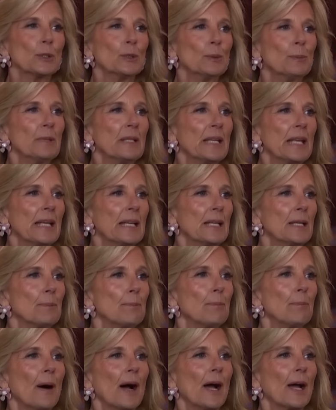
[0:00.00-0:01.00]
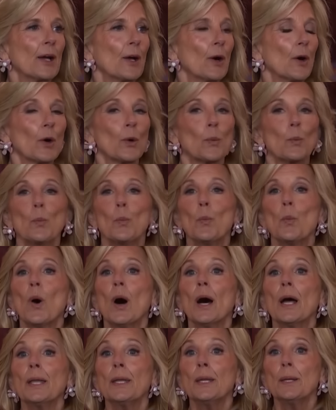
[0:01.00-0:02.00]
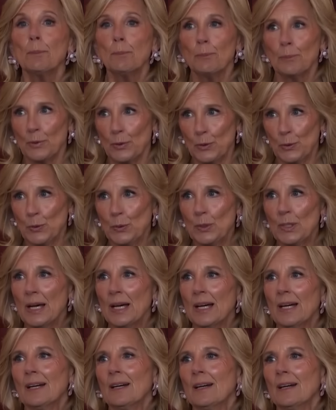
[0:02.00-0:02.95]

illuminated by our one moon,